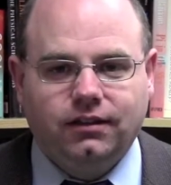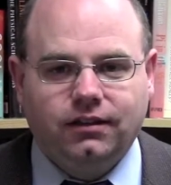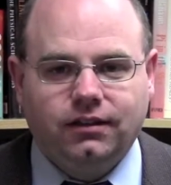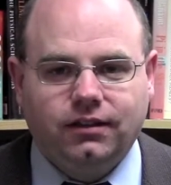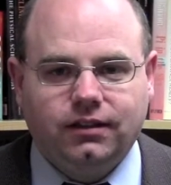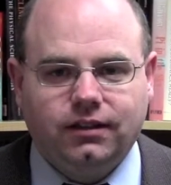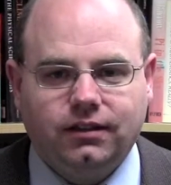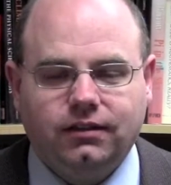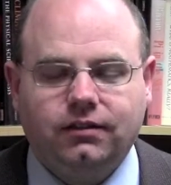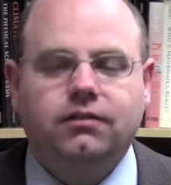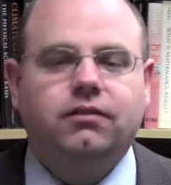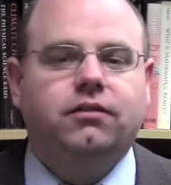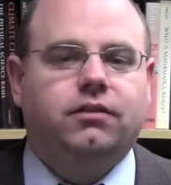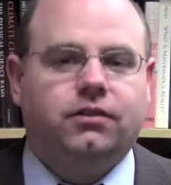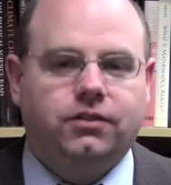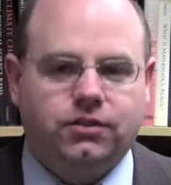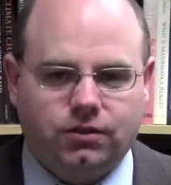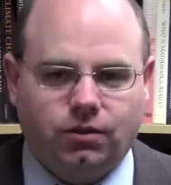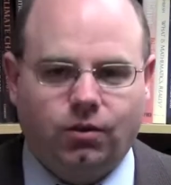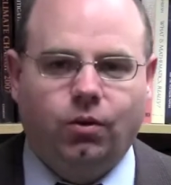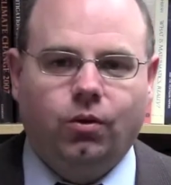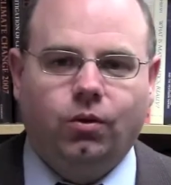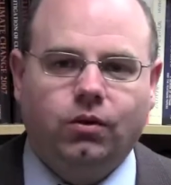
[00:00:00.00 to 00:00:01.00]
And
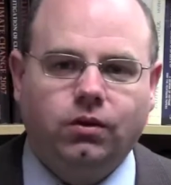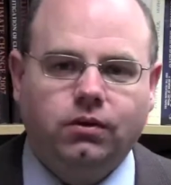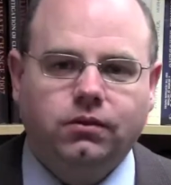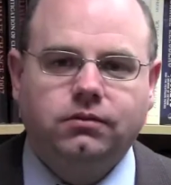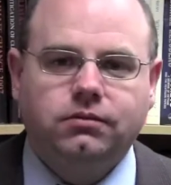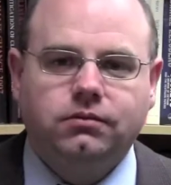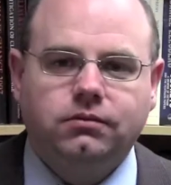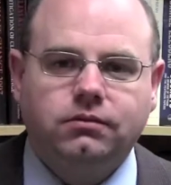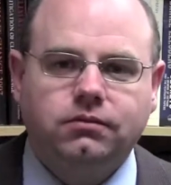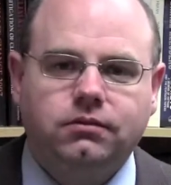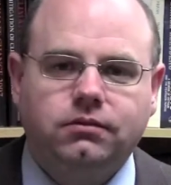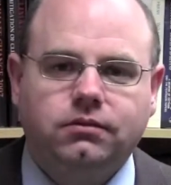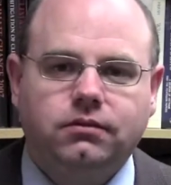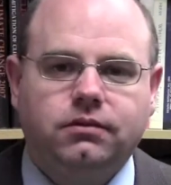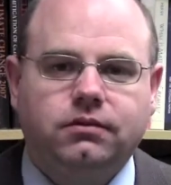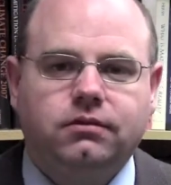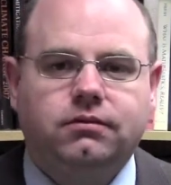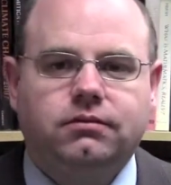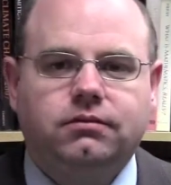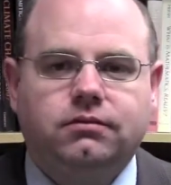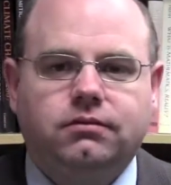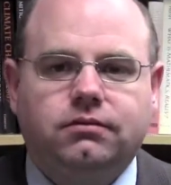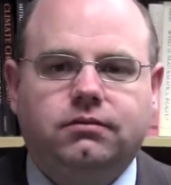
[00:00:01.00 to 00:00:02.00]
there's a whole
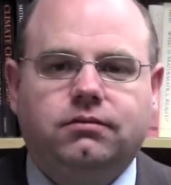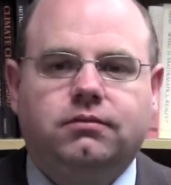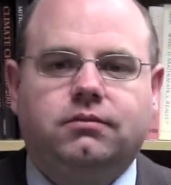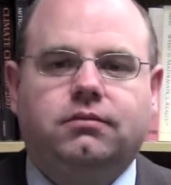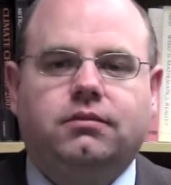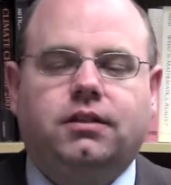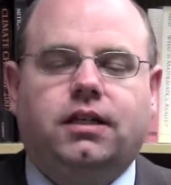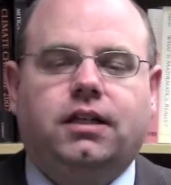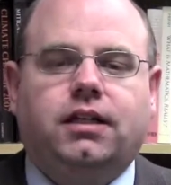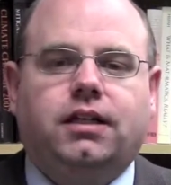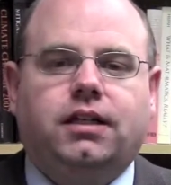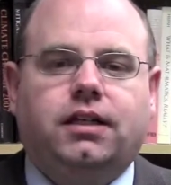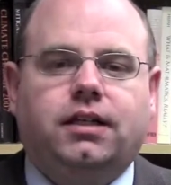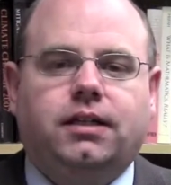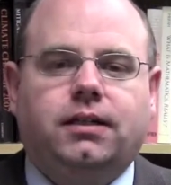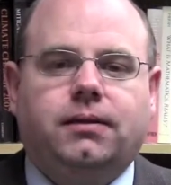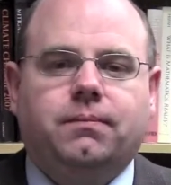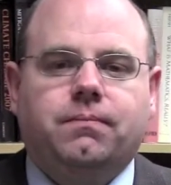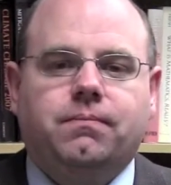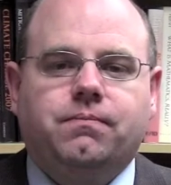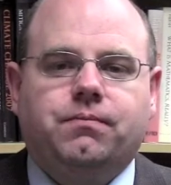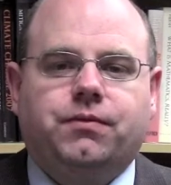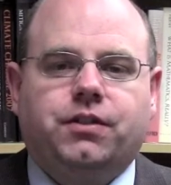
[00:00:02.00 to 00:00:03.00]

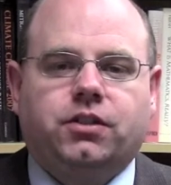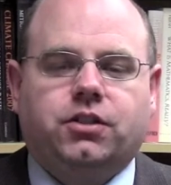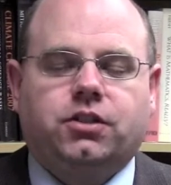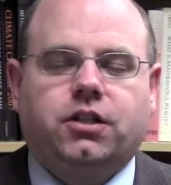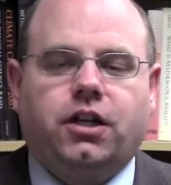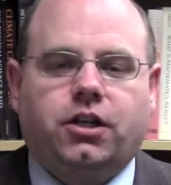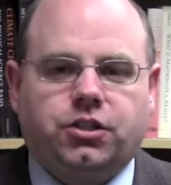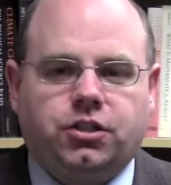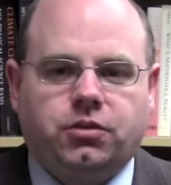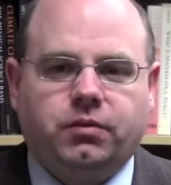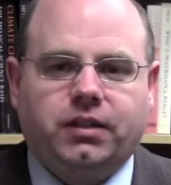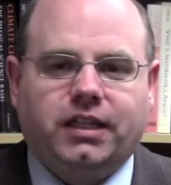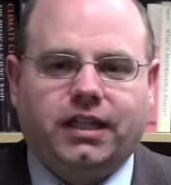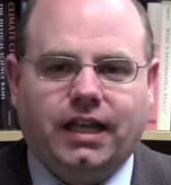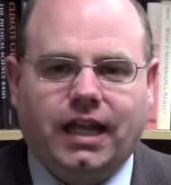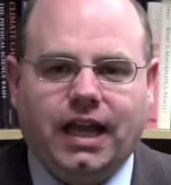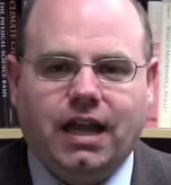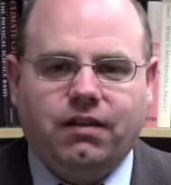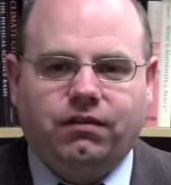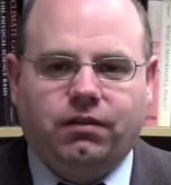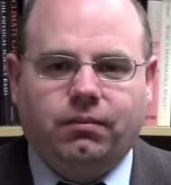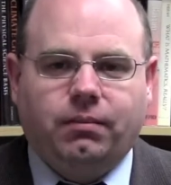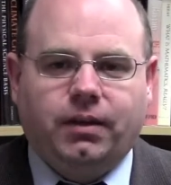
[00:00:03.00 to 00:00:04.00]
uh, discussion we can
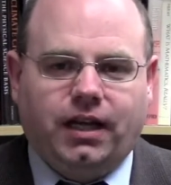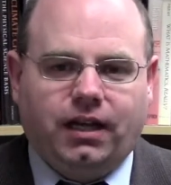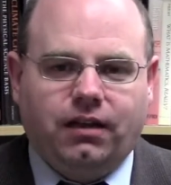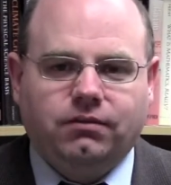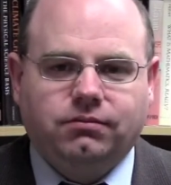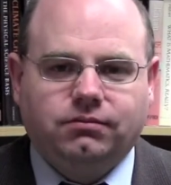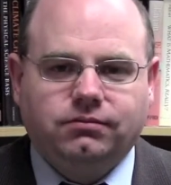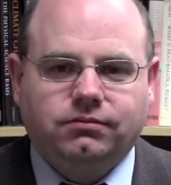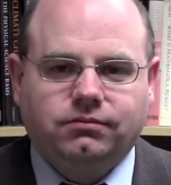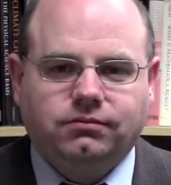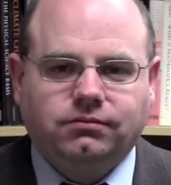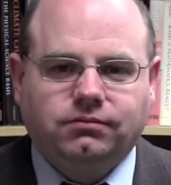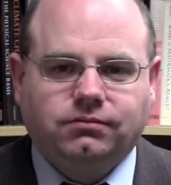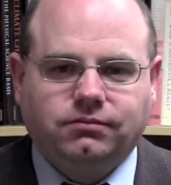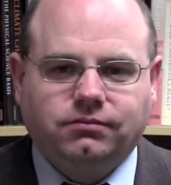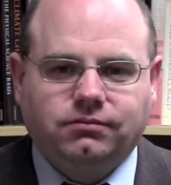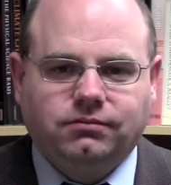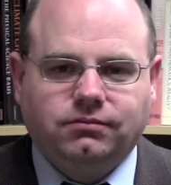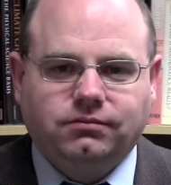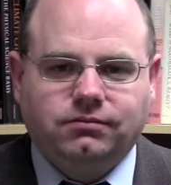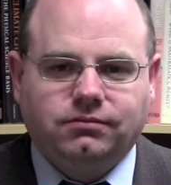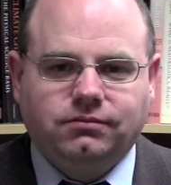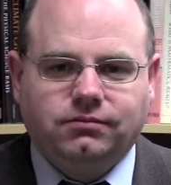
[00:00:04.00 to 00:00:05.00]
have about
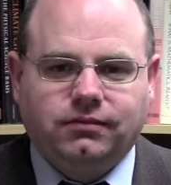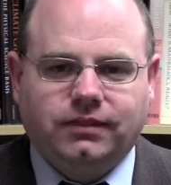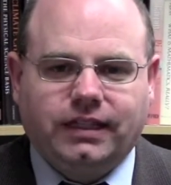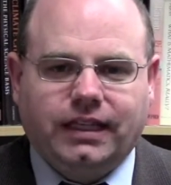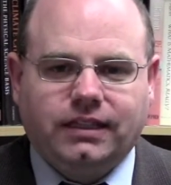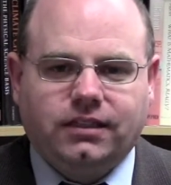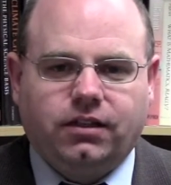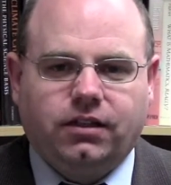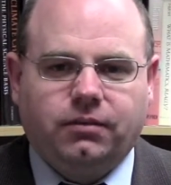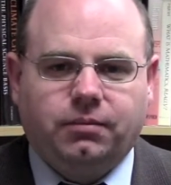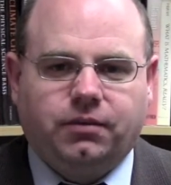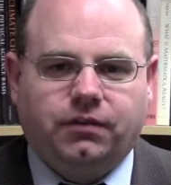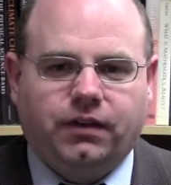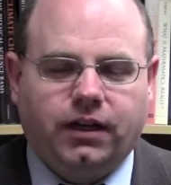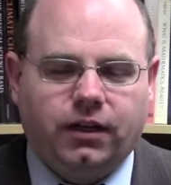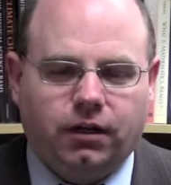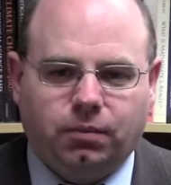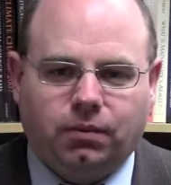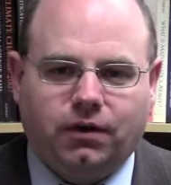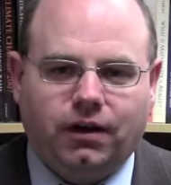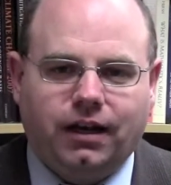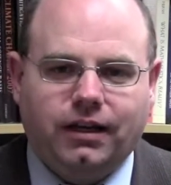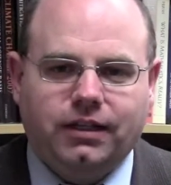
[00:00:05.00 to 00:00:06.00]
that type of
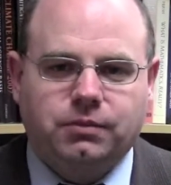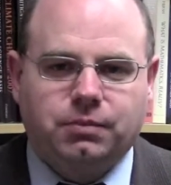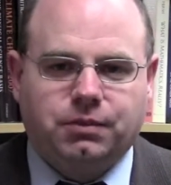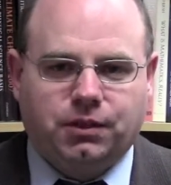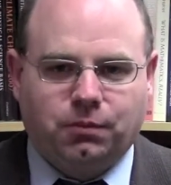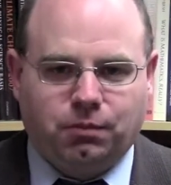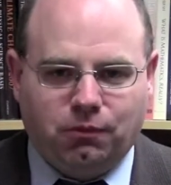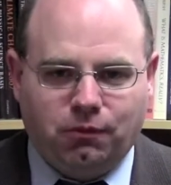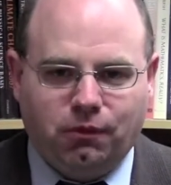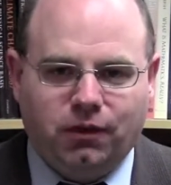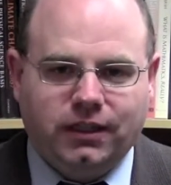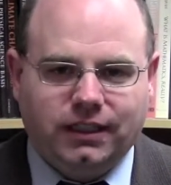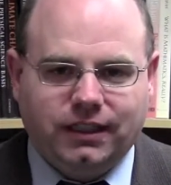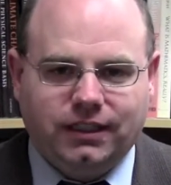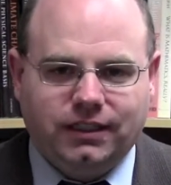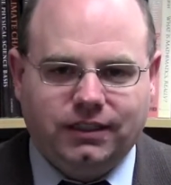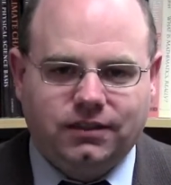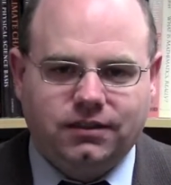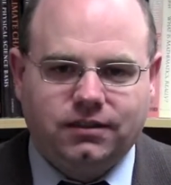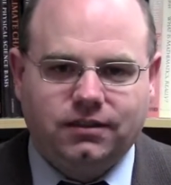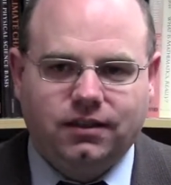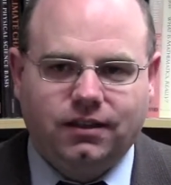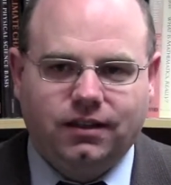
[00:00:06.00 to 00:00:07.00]
enterprise, but the point
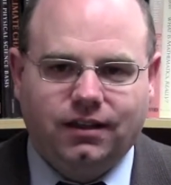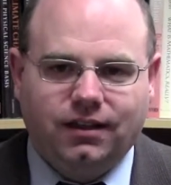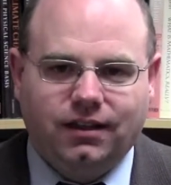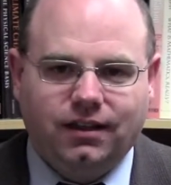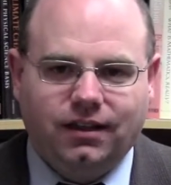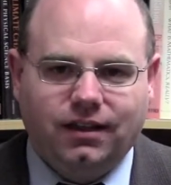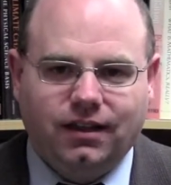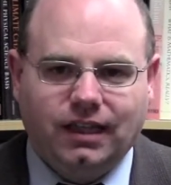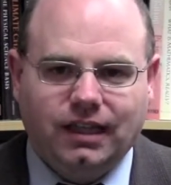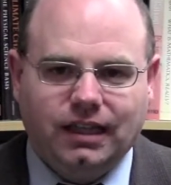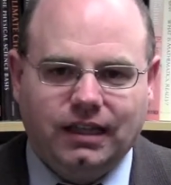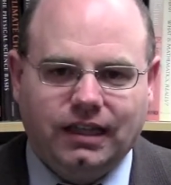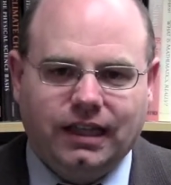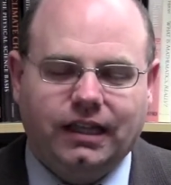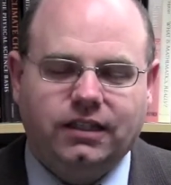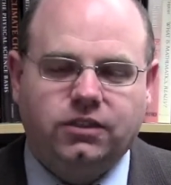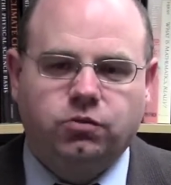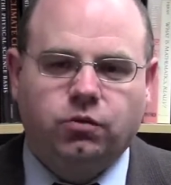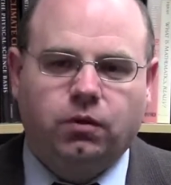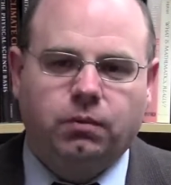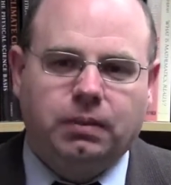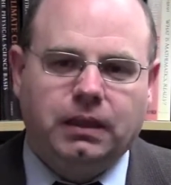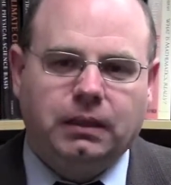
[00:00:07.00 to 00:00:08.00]
is
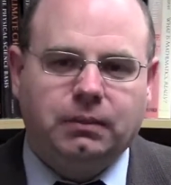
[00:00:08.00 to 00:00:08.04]
that's what